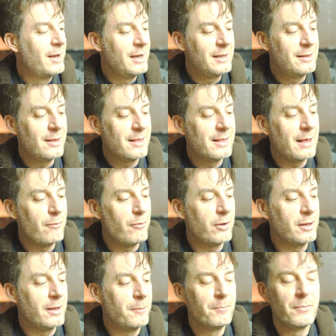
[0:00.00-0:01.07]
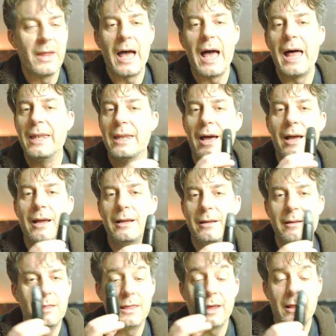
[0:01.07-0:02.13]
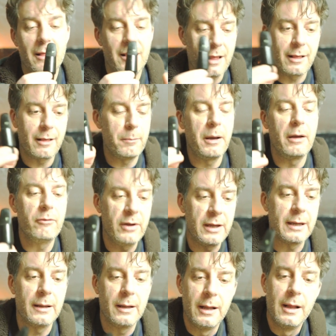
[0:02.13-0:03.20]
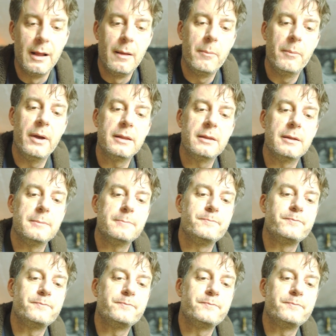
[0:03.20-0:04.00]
It's a 7, and that's my thing. But